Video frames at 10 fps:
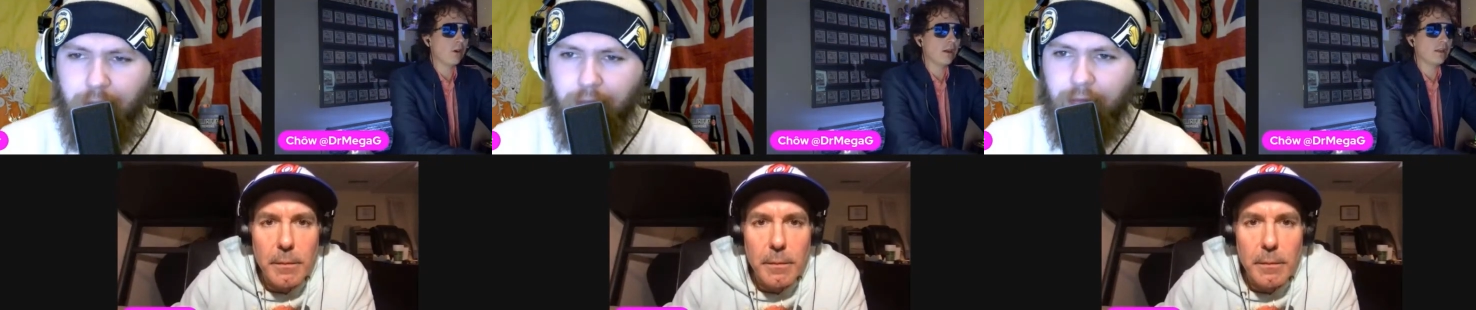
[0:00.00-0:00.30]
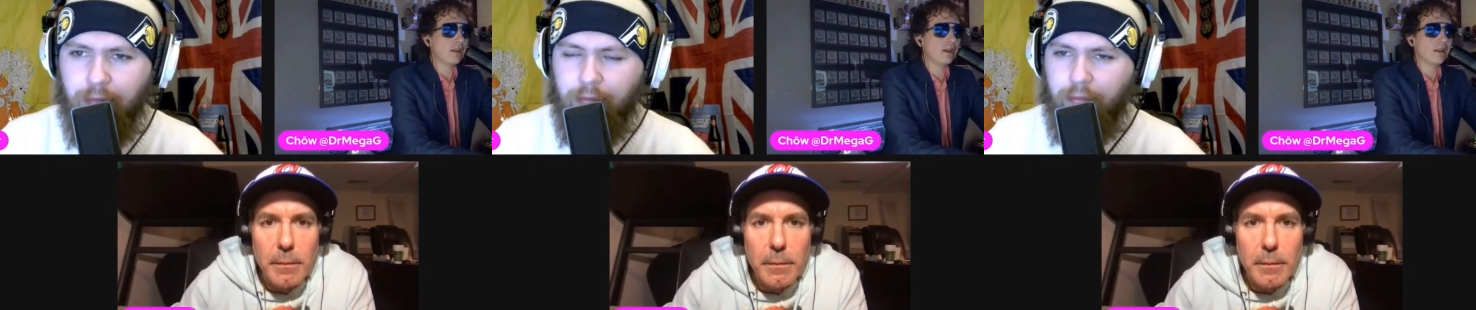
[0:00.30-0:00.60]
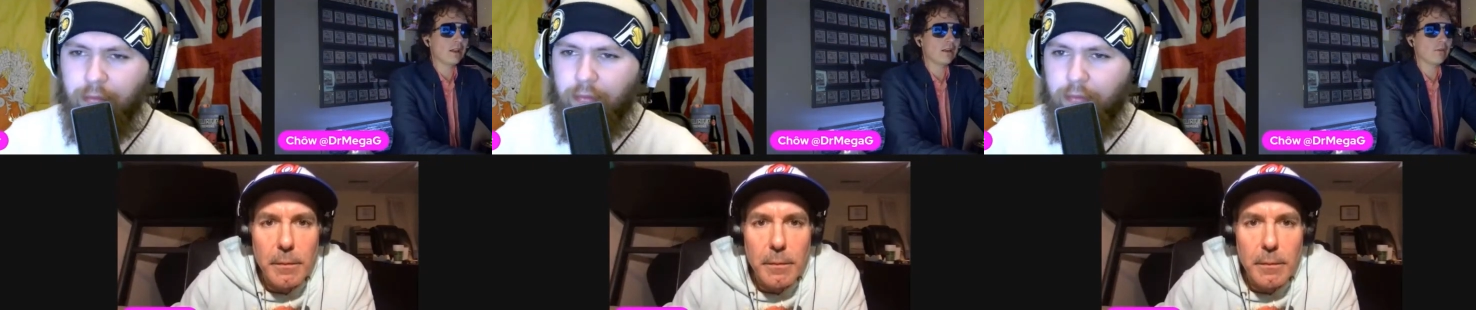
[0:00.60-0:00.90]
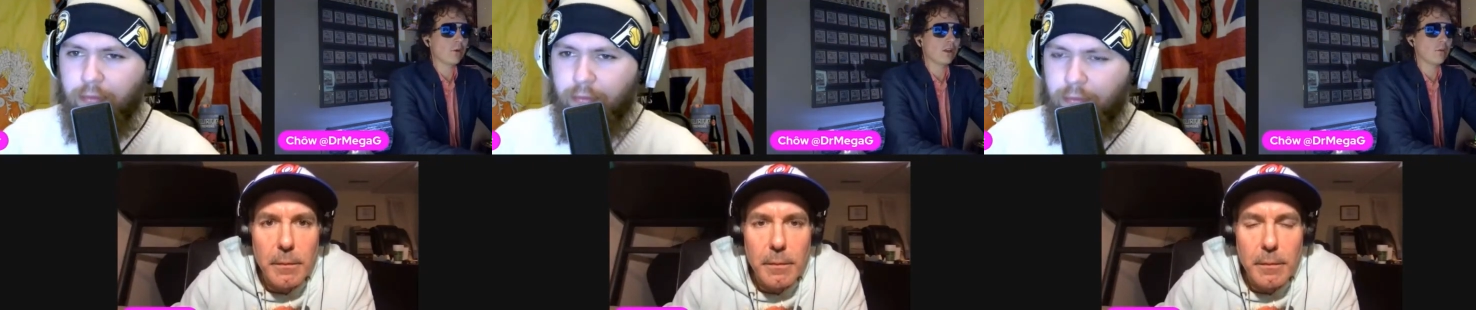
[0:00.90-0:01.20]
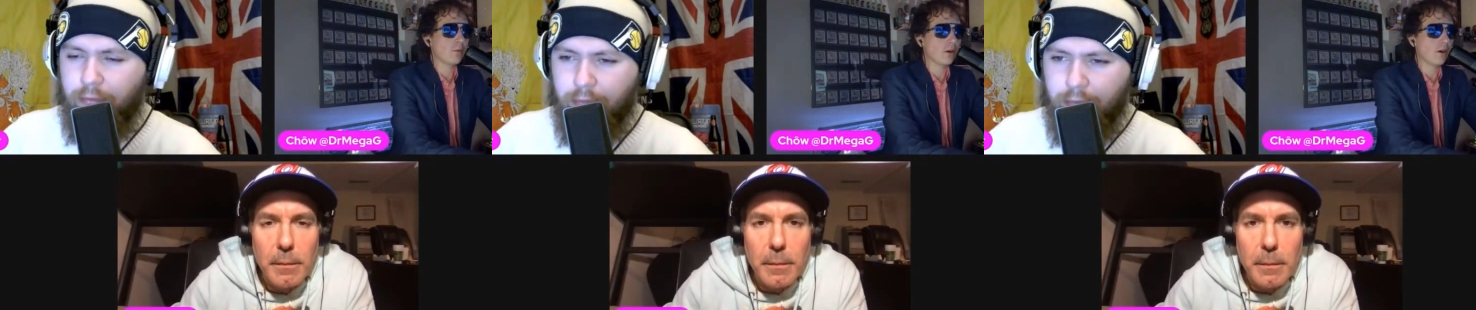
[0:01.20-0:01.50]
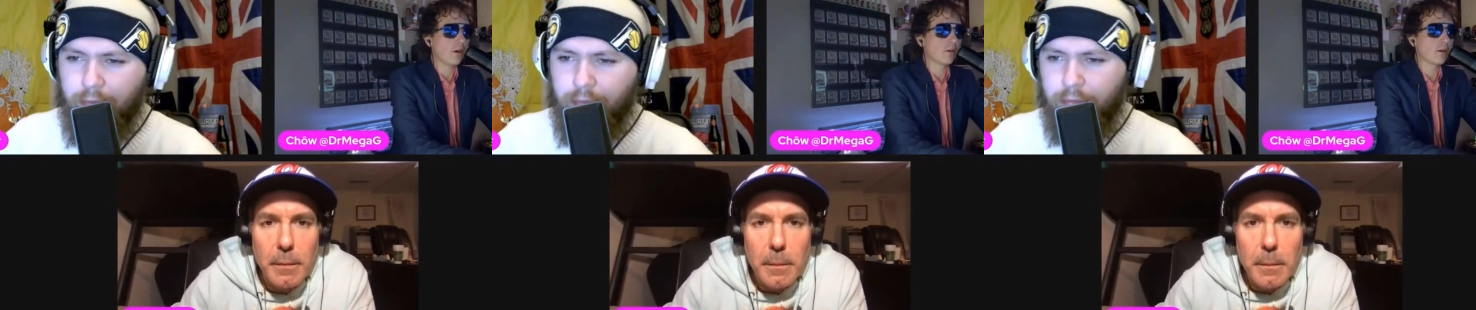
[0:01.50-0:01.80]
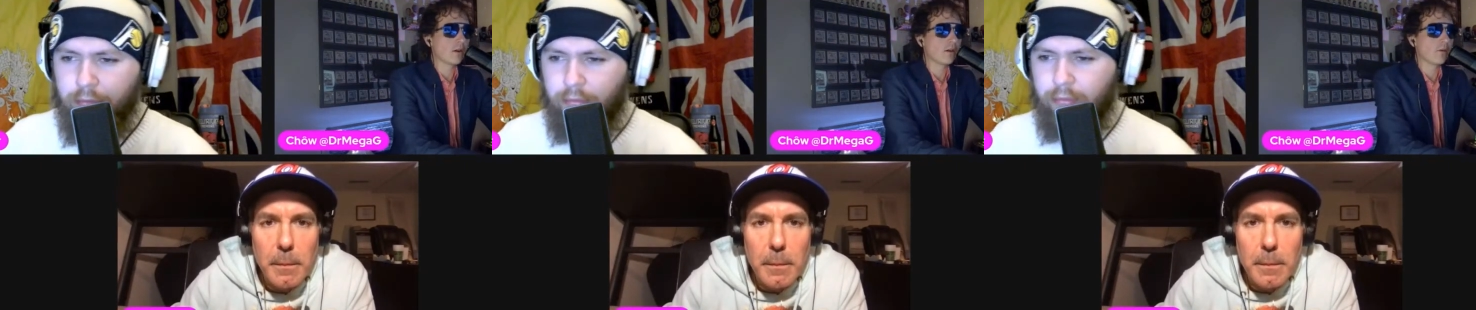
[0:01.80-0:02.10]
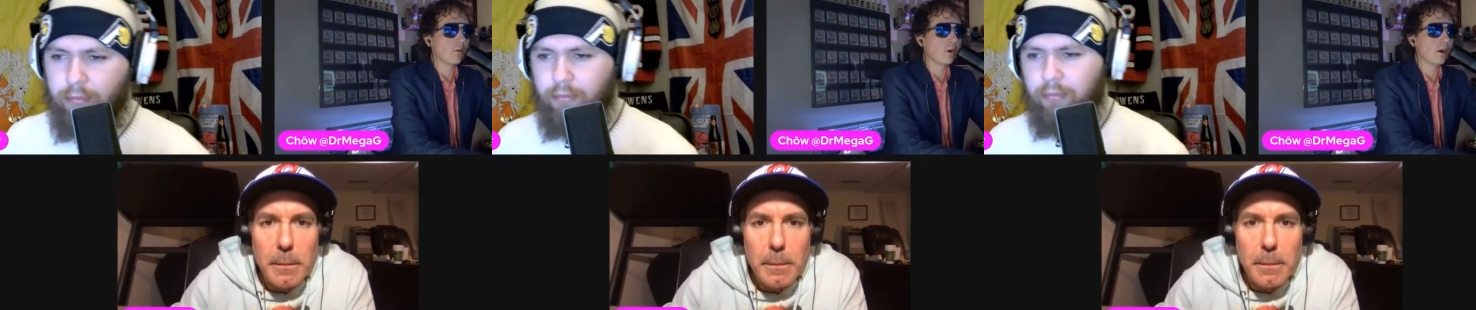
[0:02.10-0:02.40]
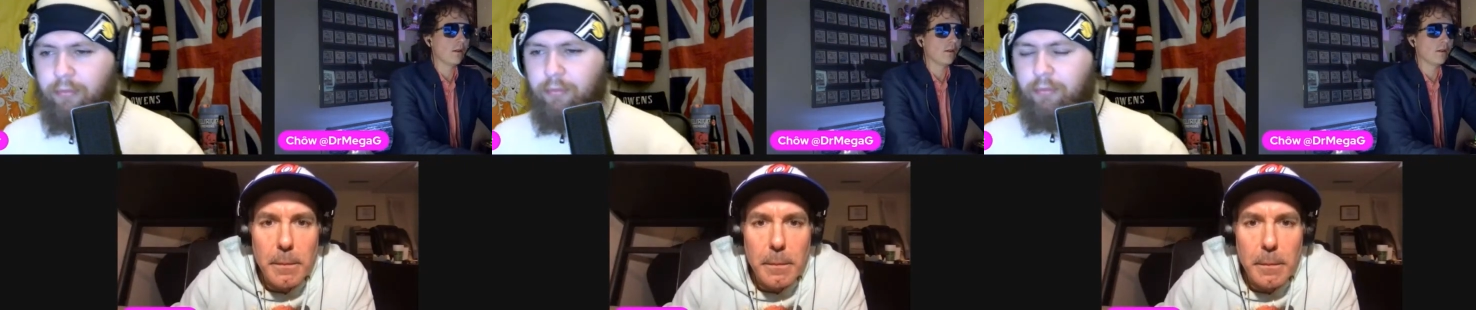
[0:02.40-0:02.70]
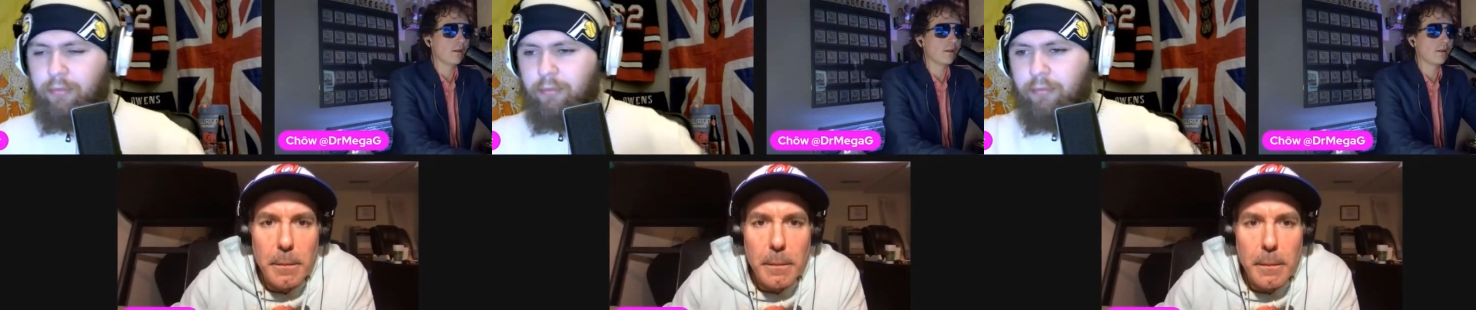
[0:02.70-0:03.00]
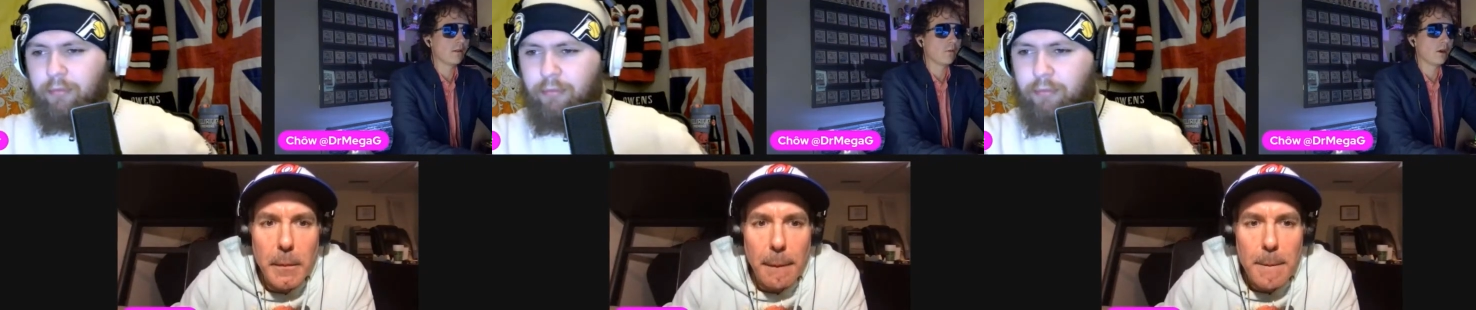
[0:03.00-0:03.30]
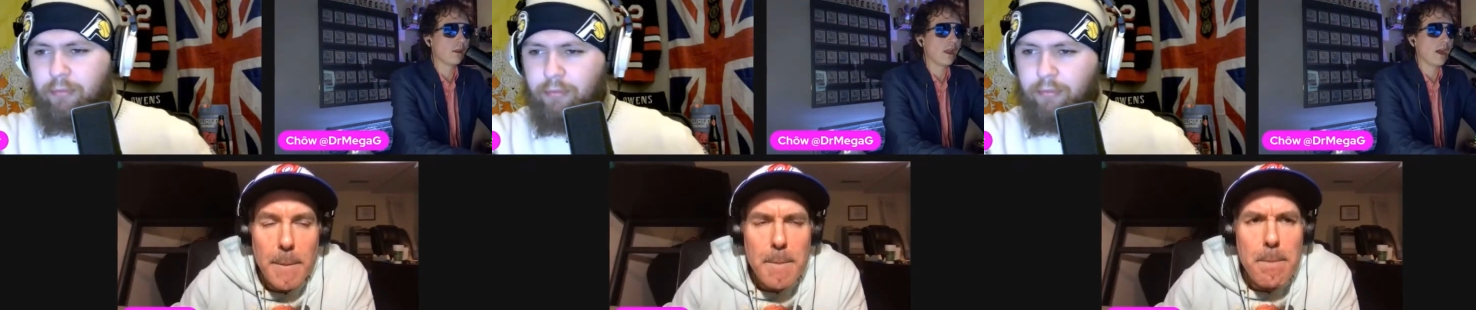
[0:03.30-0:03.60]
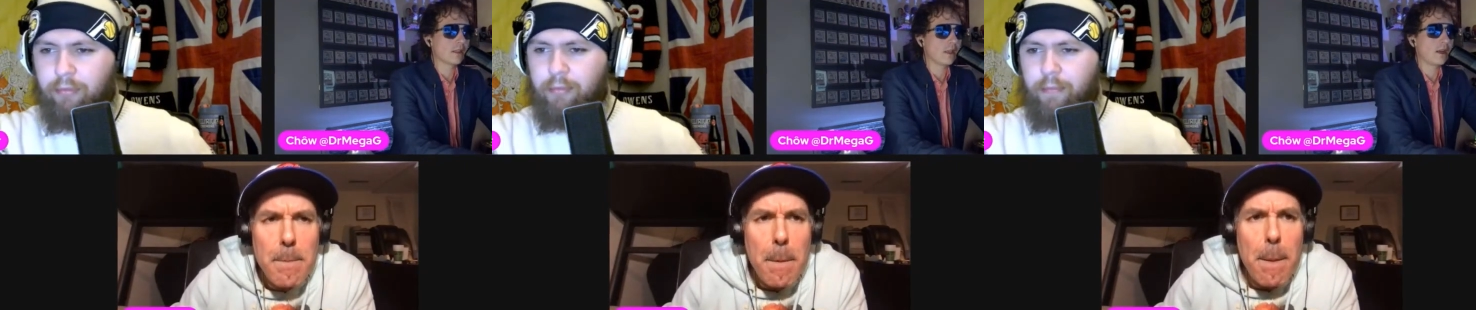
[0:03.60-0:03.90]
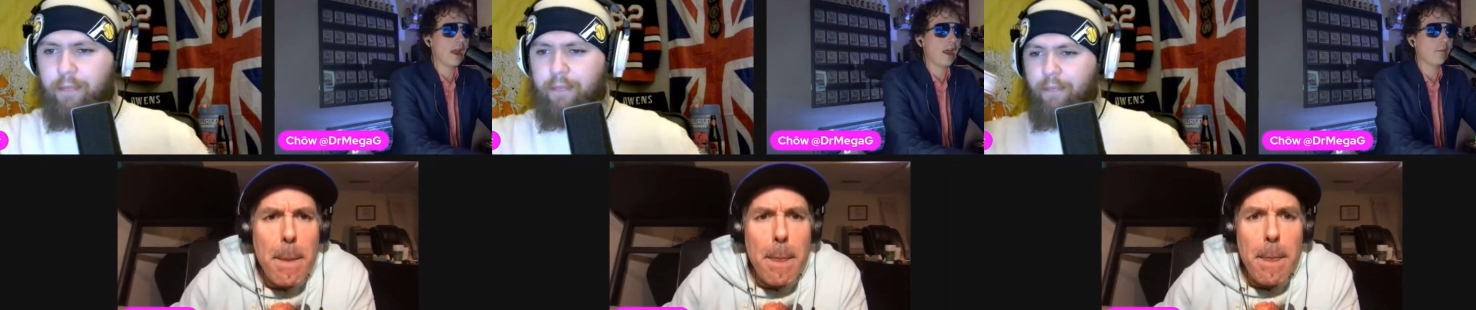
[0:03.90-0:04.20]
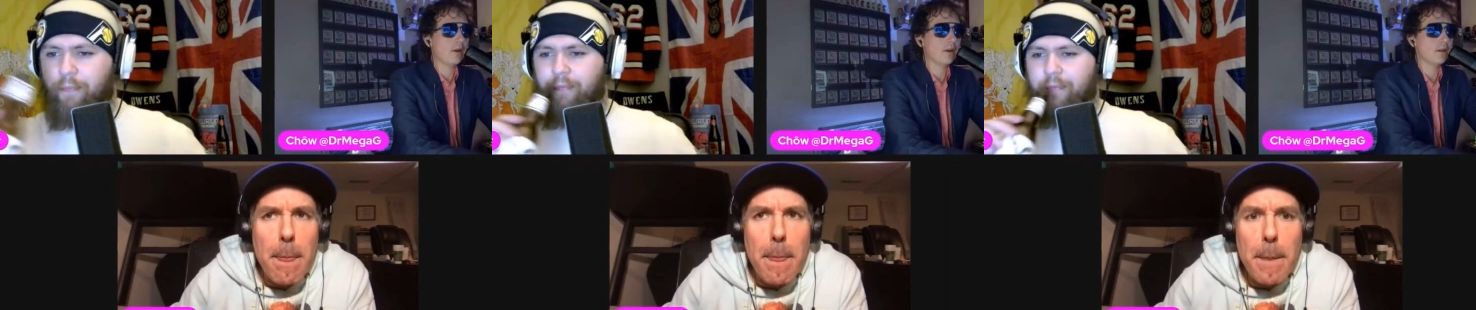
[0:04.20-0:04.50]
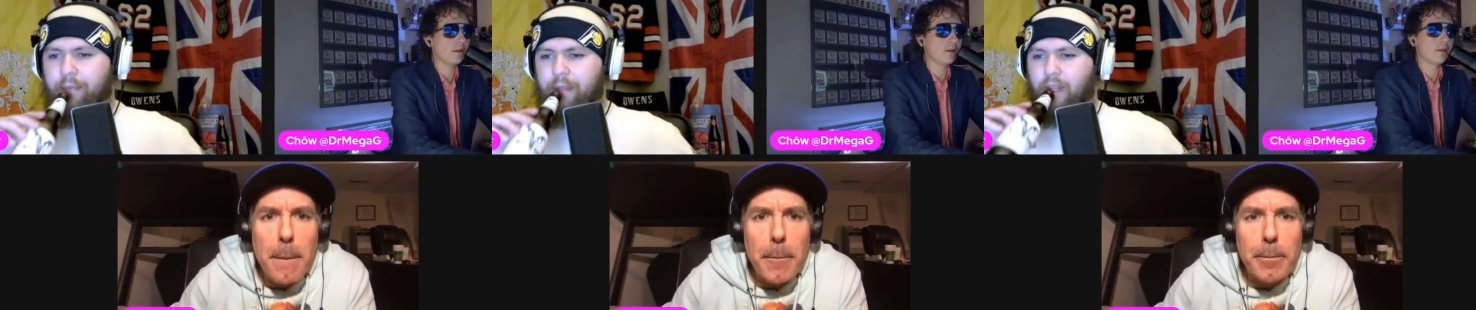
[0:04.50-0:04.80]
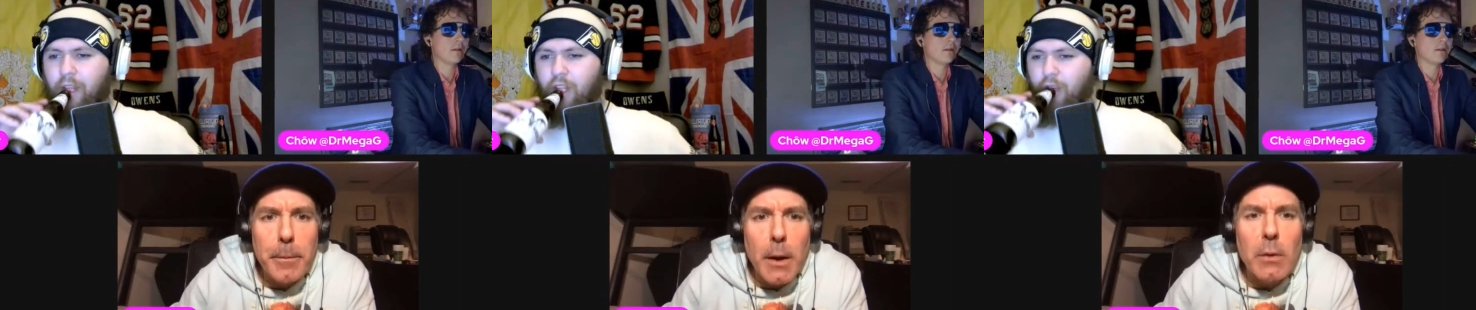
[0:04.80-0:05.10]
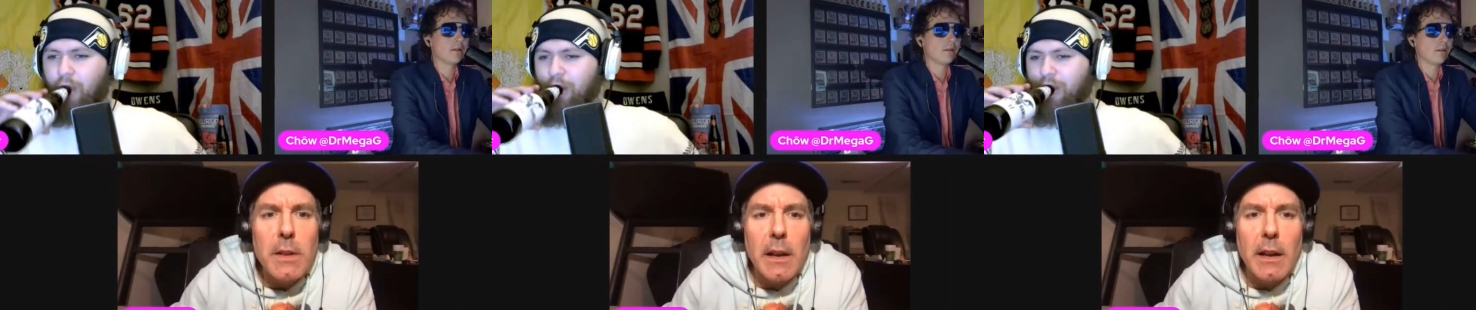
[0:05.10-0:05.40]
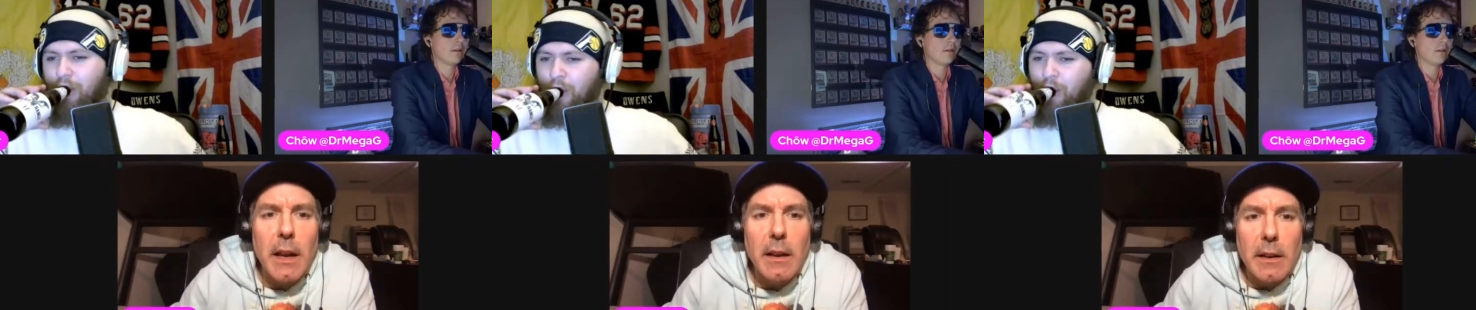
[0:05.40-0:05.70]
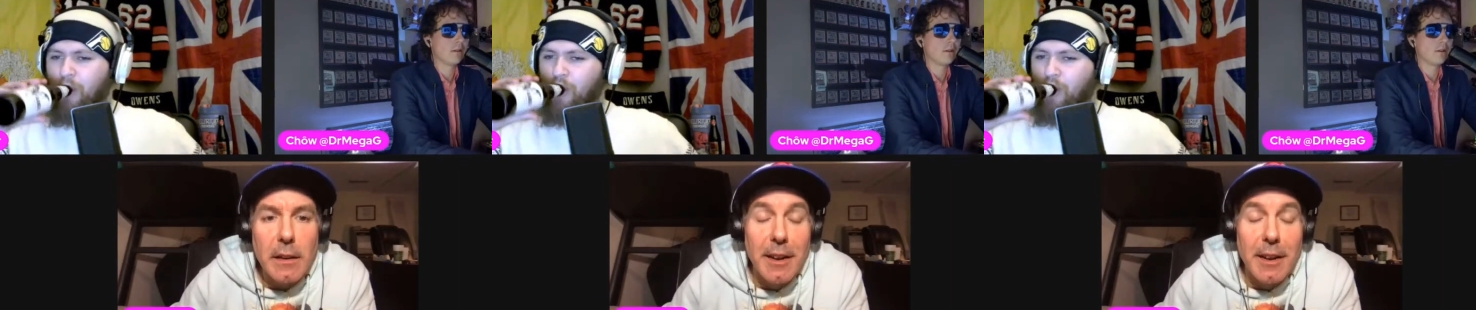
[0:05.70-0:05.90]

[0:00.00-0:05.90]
Speaker 1: idea like what you broke, what where the accident happened.
Speaker 2: No, it's on I eighty.